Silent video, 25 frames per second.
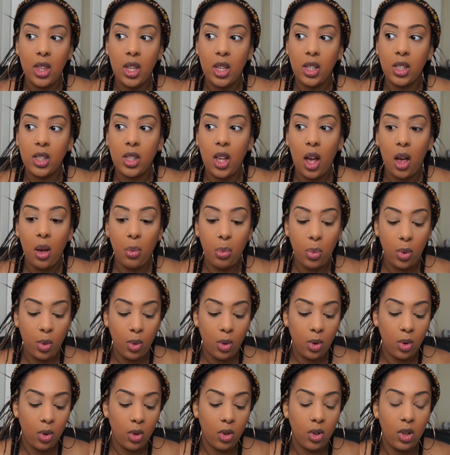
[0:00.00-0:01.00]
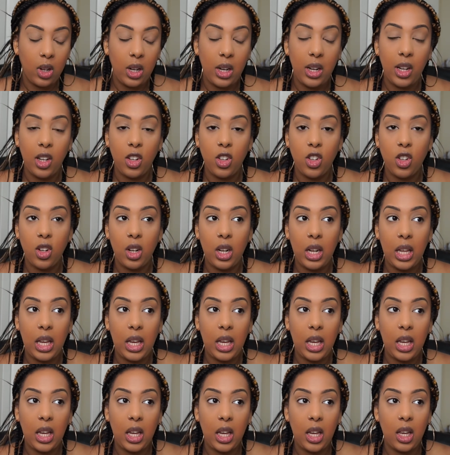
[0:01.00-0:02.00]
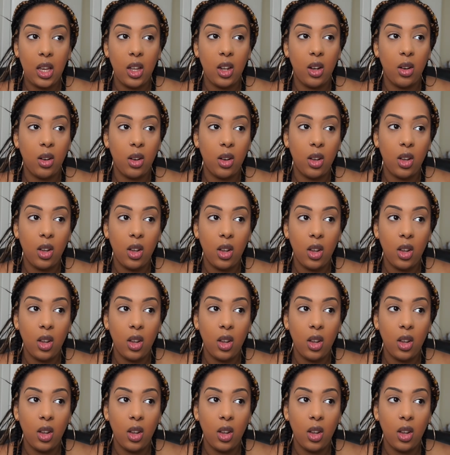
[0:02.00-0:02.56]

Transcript: This I bought literally